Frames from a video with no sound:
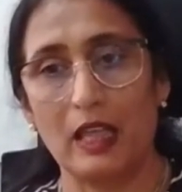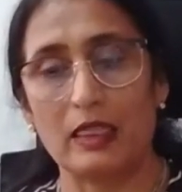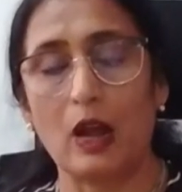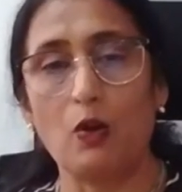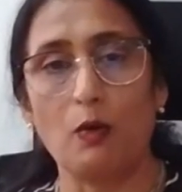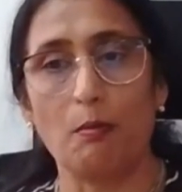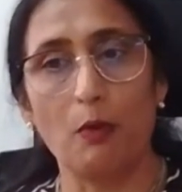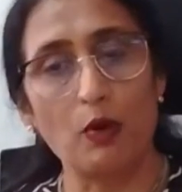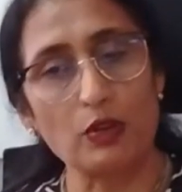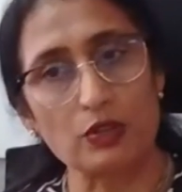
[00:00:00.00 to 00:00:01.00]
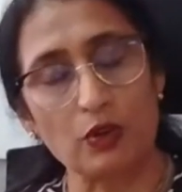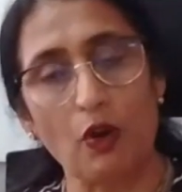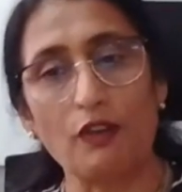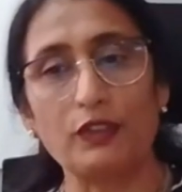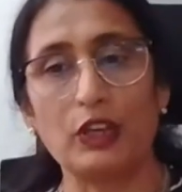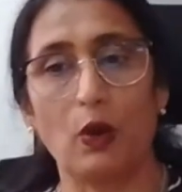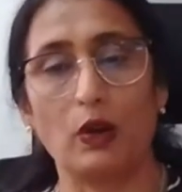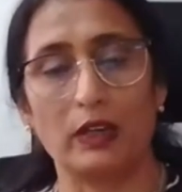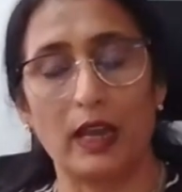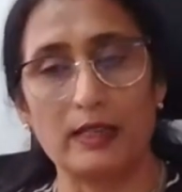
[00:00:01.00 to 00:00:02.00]
Now, most of the
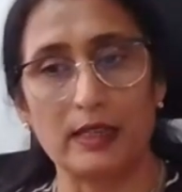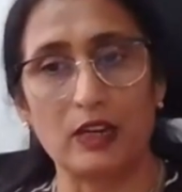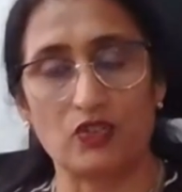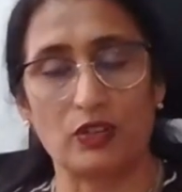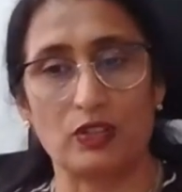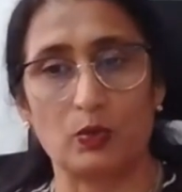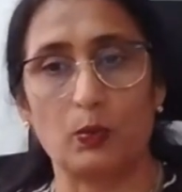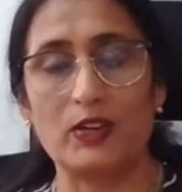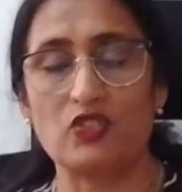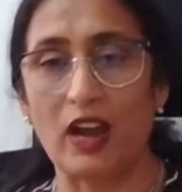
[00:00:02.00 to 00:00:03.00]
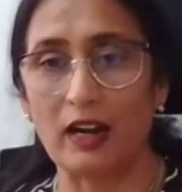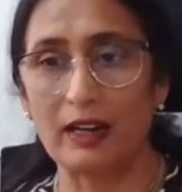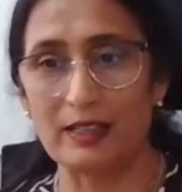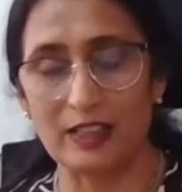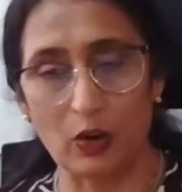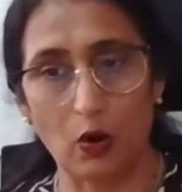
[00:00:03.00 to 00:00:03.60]
organizations which are, let's say,